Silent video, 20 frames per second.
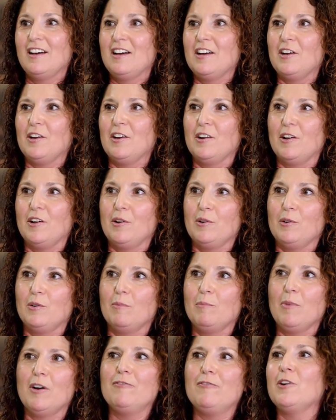
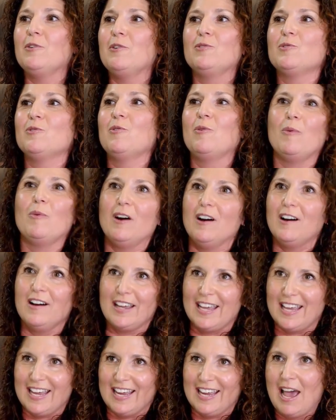my phone's not
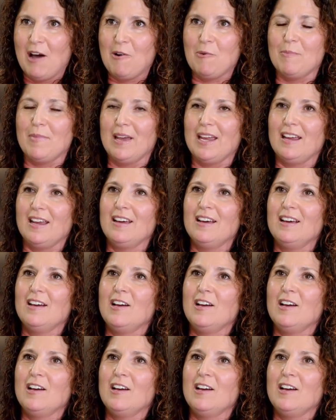working, help me.